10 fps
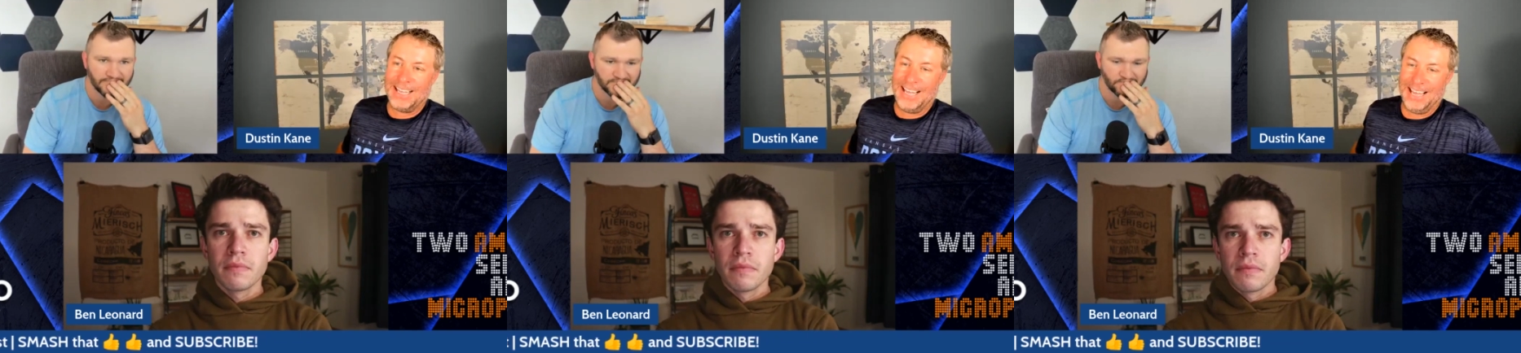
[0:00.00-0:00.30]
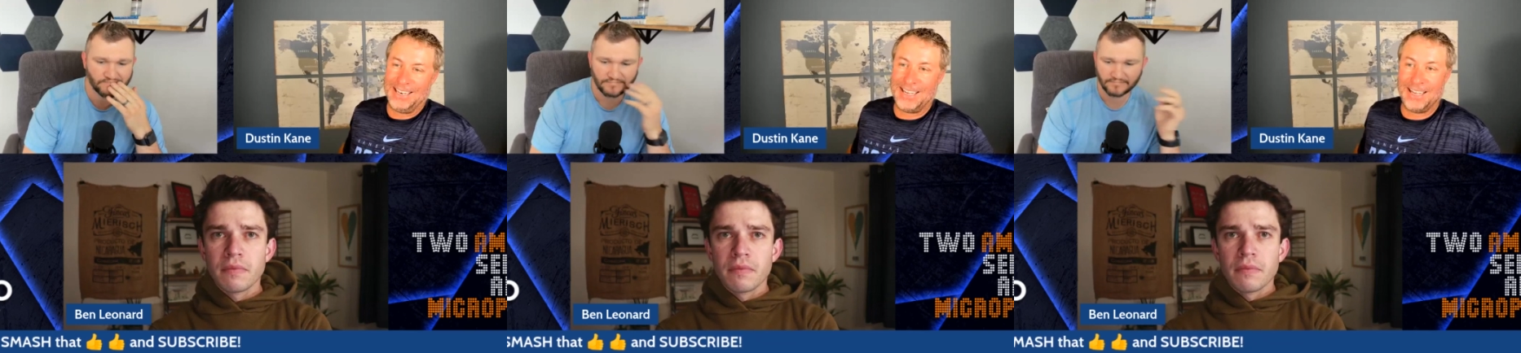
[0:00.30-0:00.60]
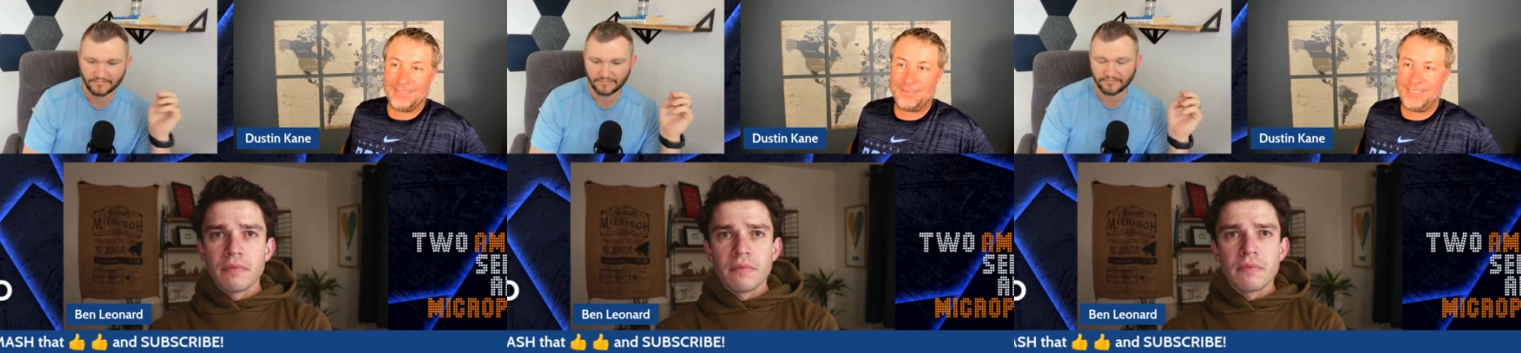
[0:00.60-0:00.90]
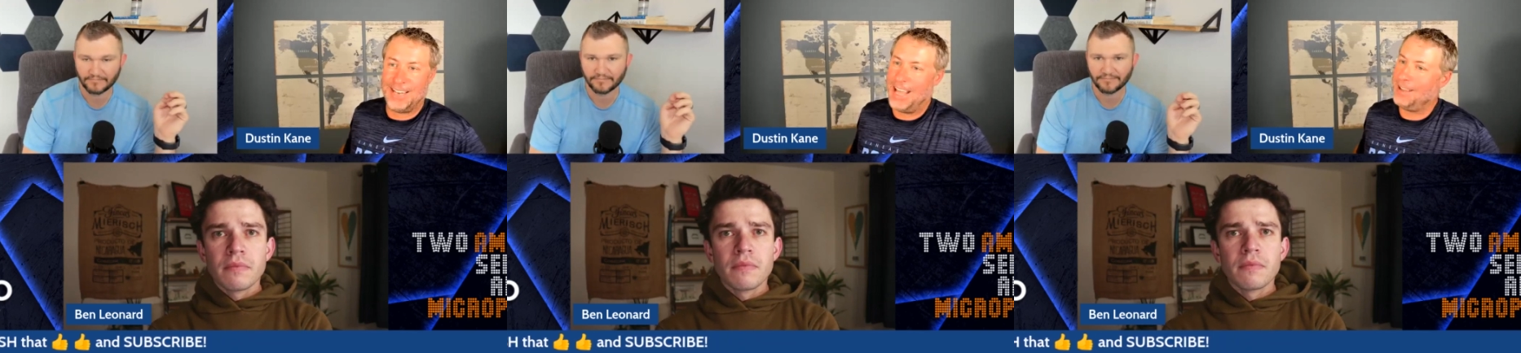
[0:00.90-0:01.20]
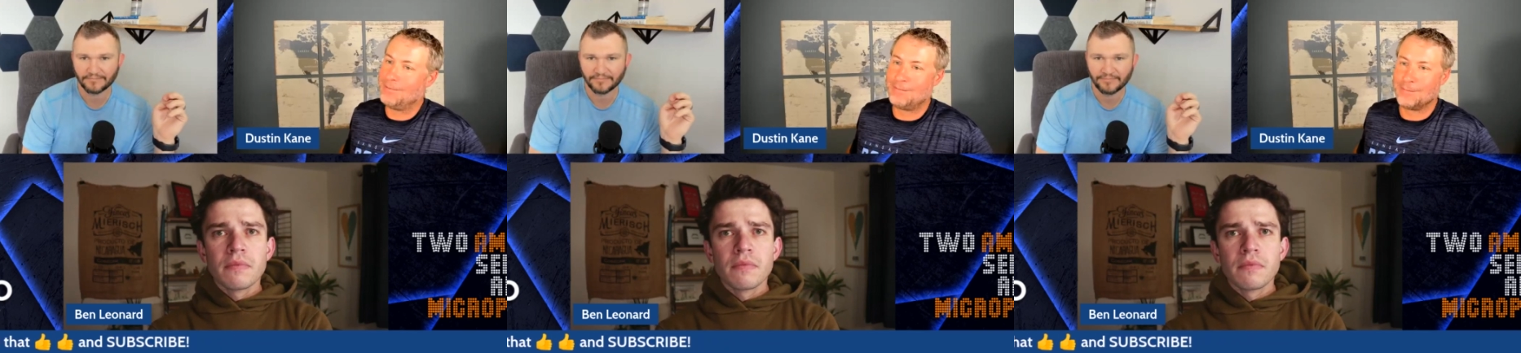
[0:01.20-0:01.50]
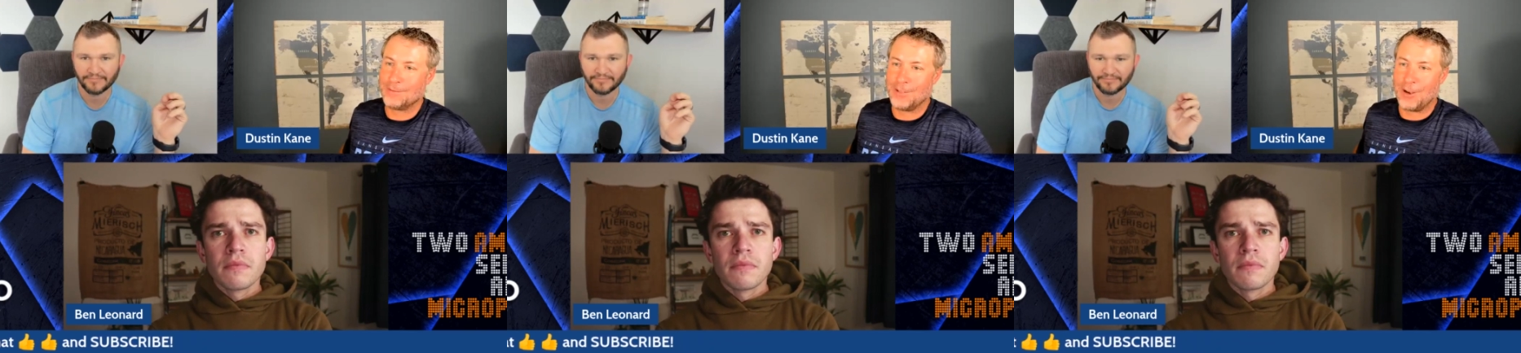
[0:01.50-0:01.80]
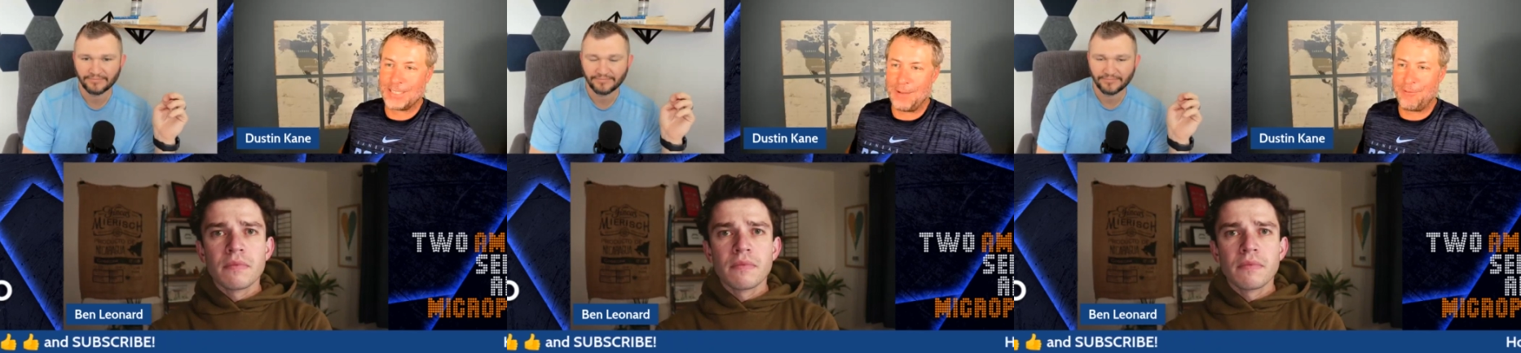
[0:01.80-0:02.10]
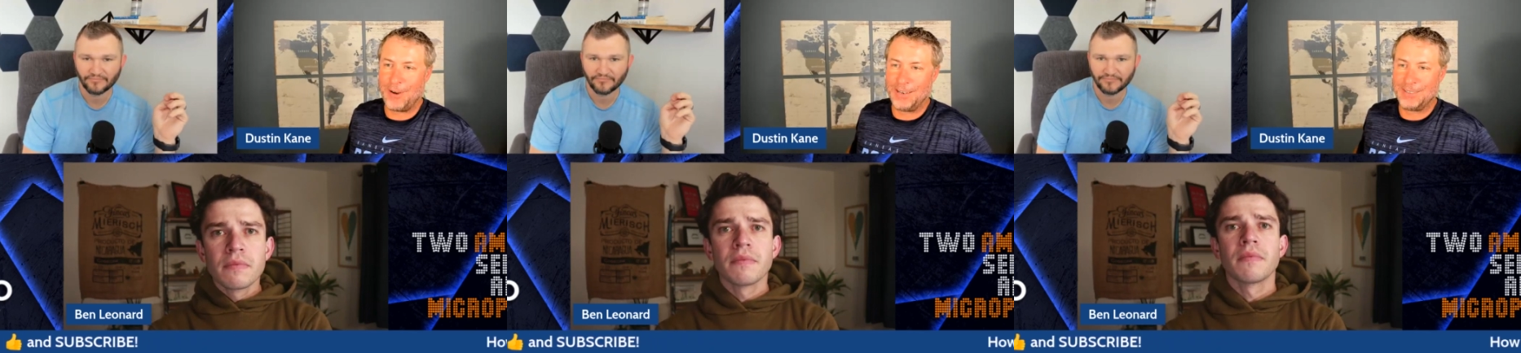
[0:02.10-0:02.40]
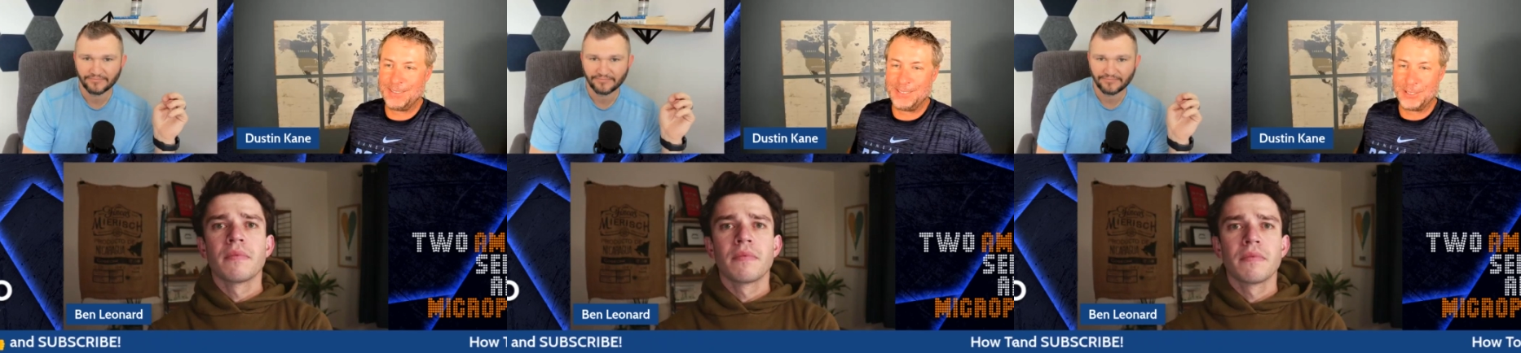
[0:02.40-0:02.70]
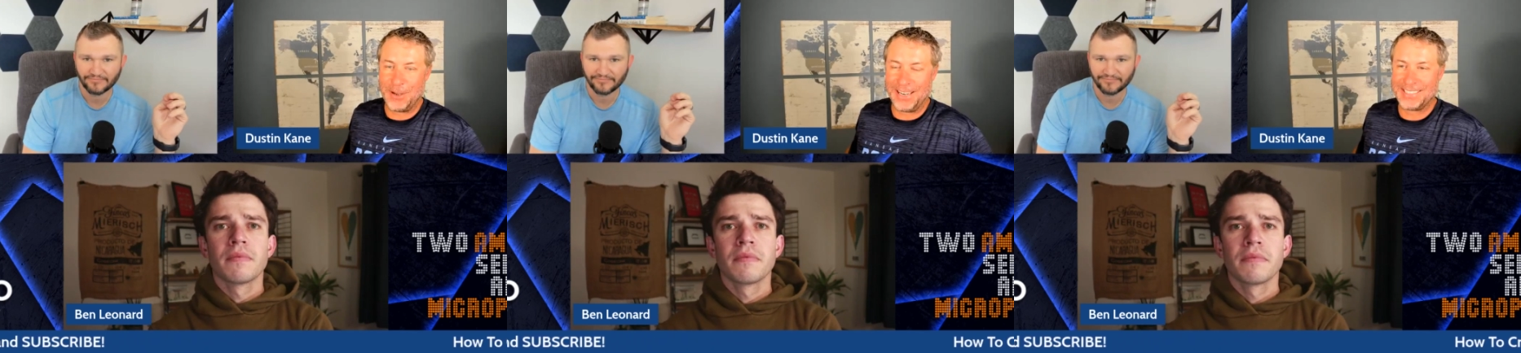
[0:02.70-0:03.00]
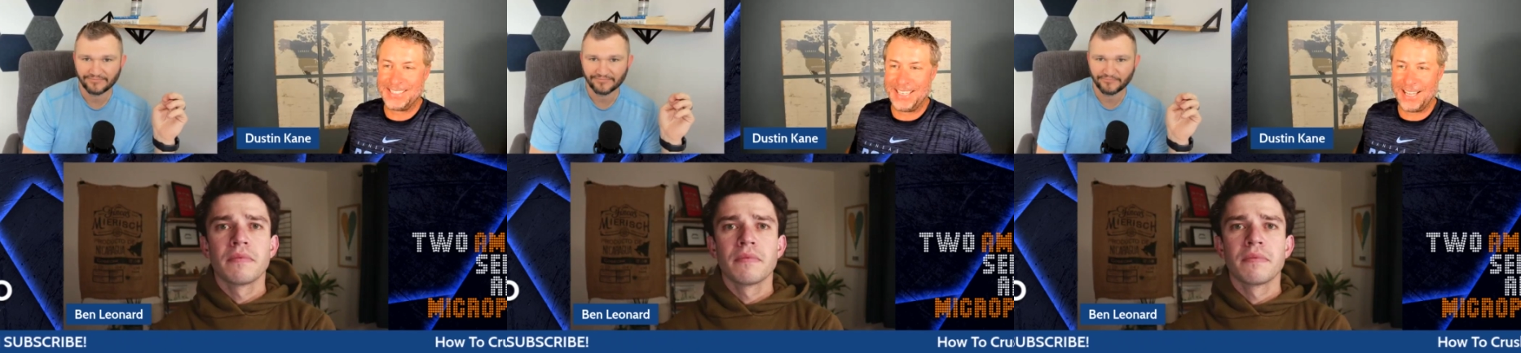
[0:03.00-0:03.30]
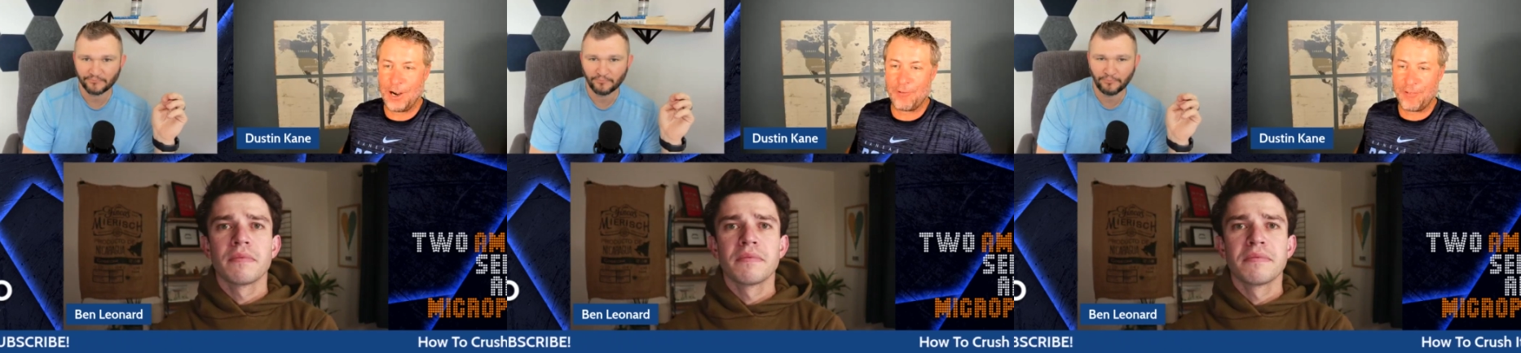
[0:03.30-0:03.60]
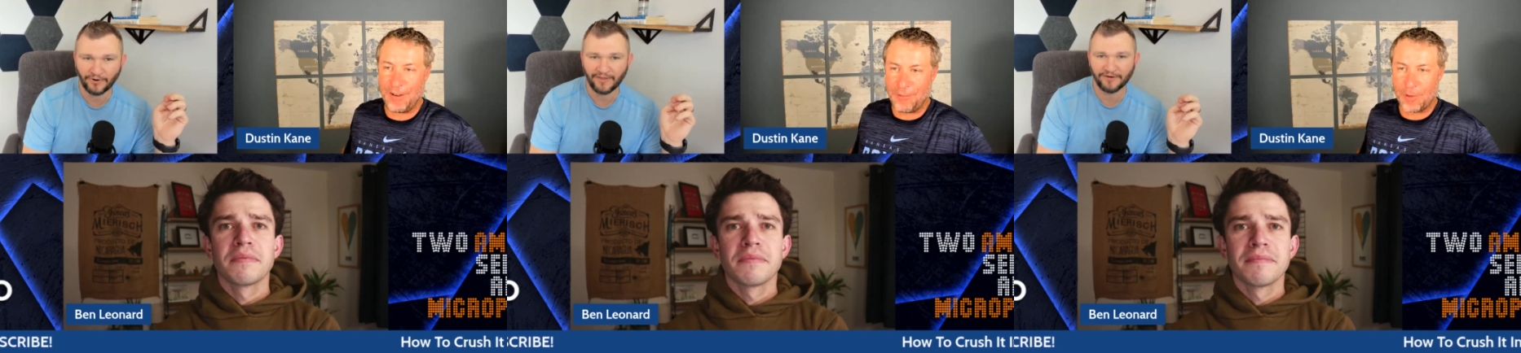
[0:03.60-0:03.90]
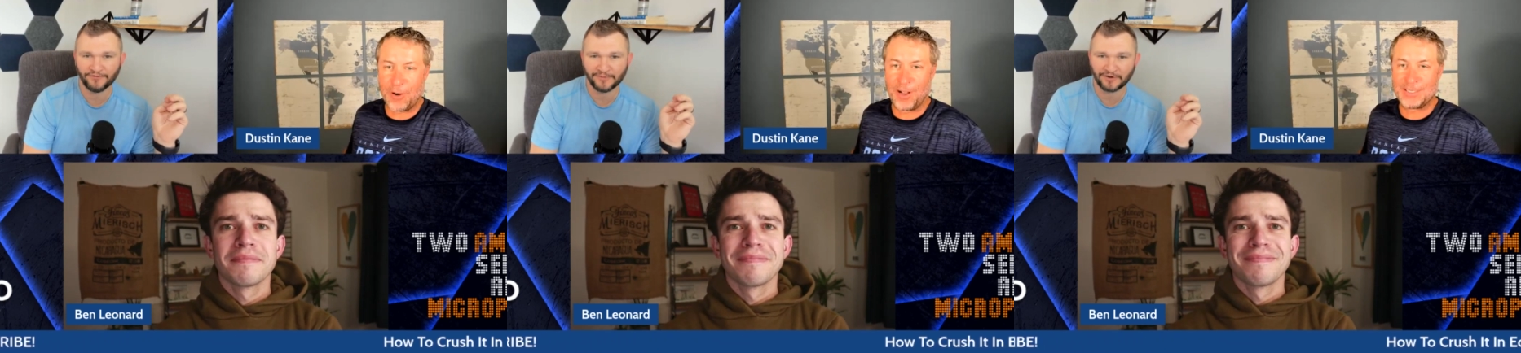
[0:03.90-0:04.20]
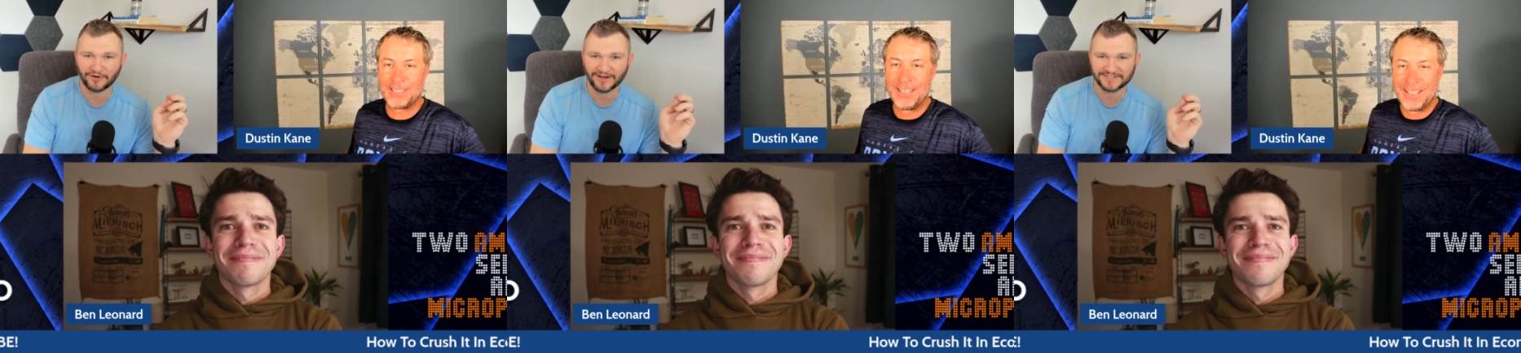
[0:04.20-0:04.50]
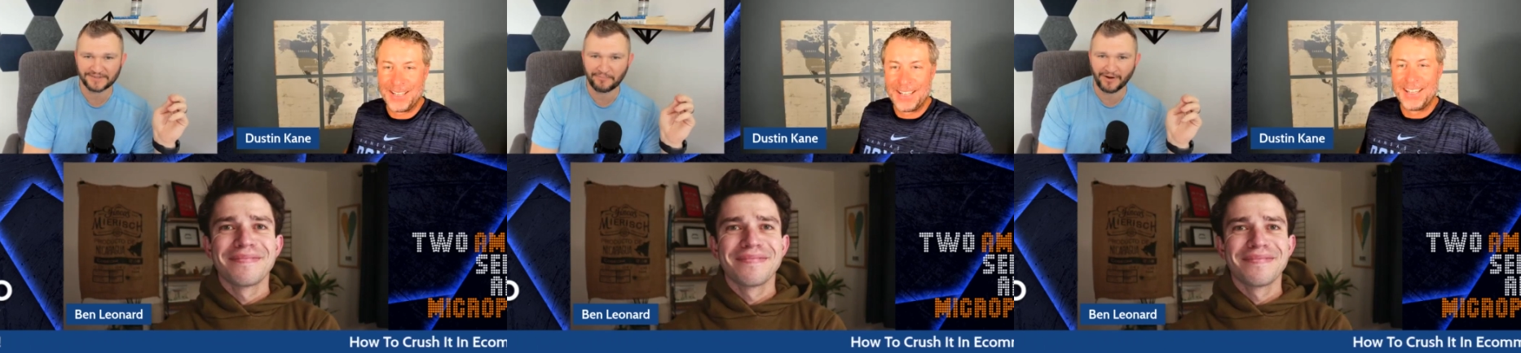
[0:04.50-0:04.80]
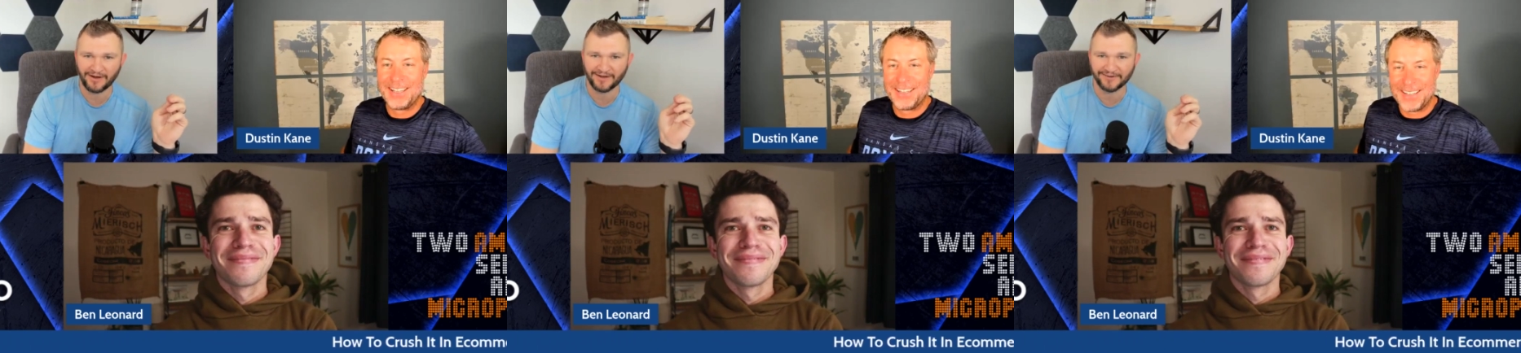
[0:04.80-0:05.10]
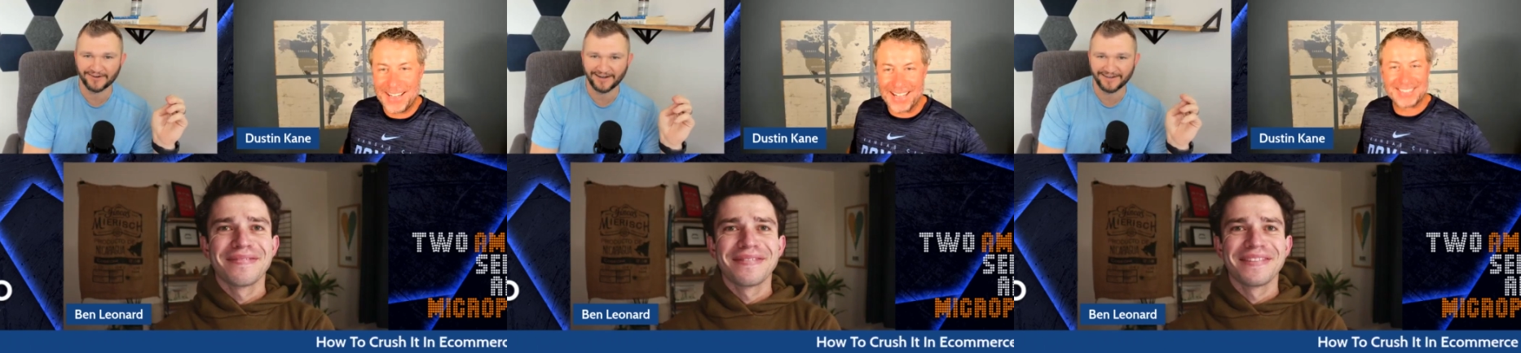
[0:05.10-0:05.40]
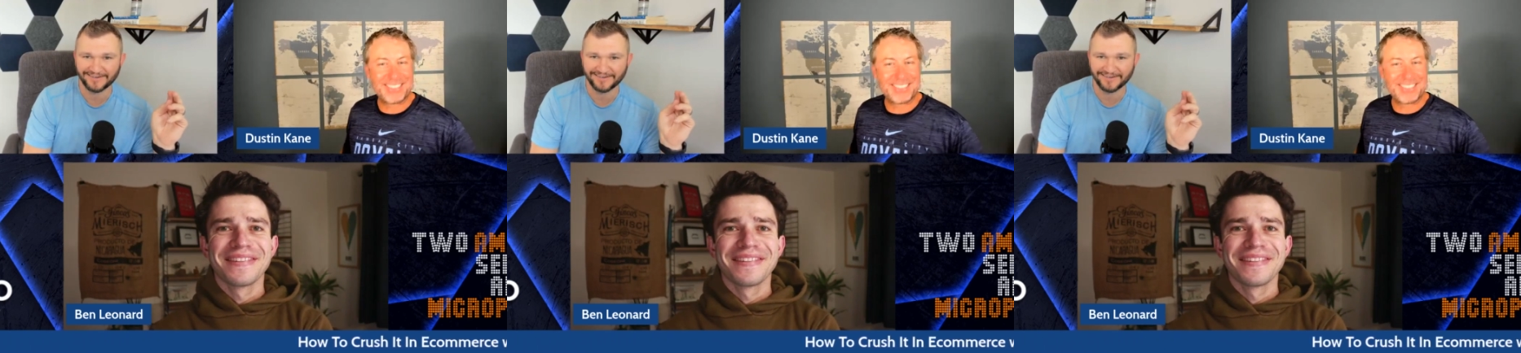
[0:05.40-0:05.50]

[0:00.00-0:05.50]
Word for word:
Speaker 1: And uh, today, longtime friend joining us again, our friend brother from across, the pond, right?